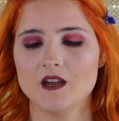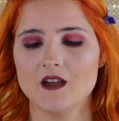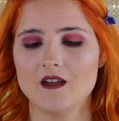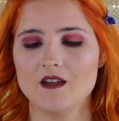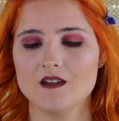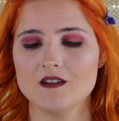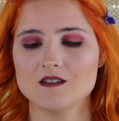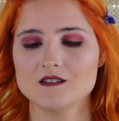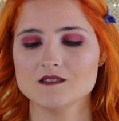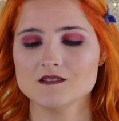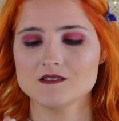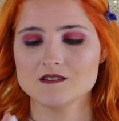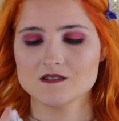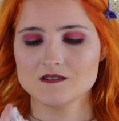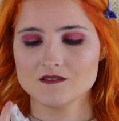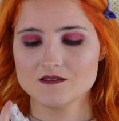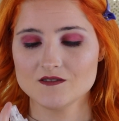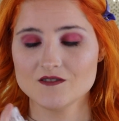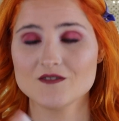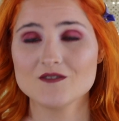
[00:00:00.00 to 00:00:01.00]
And
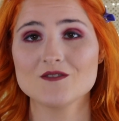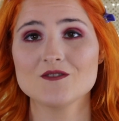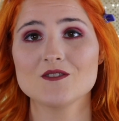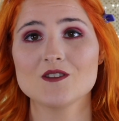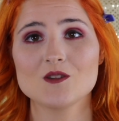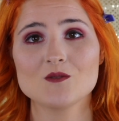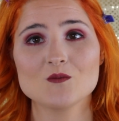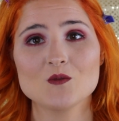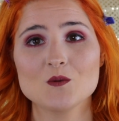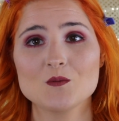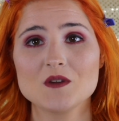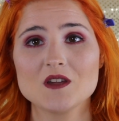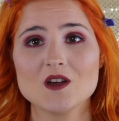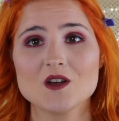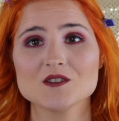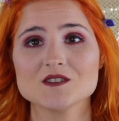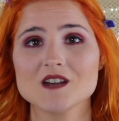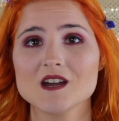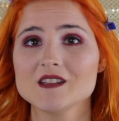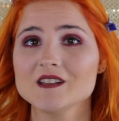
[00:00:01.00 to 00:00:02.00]
then we'll be
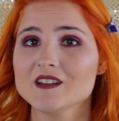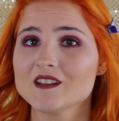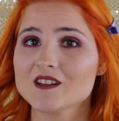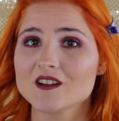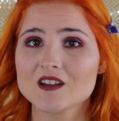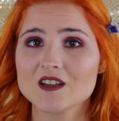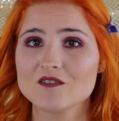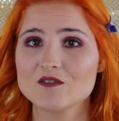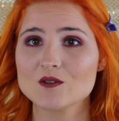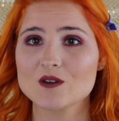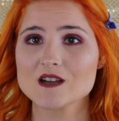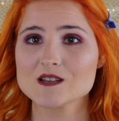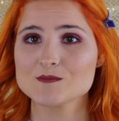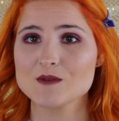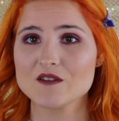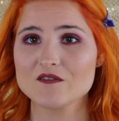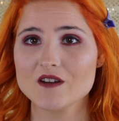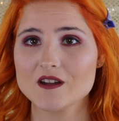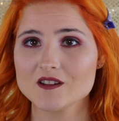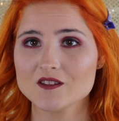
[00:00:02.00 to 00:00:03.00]
all done and I'll give you guys
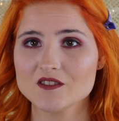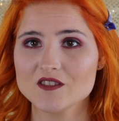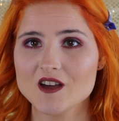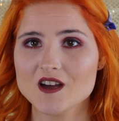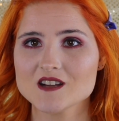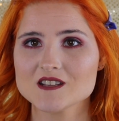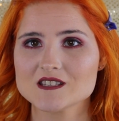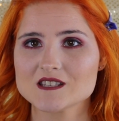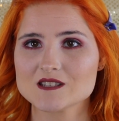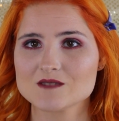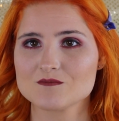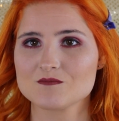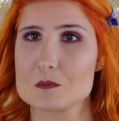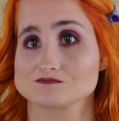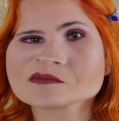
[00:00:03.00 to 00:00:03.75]
my final thoughts.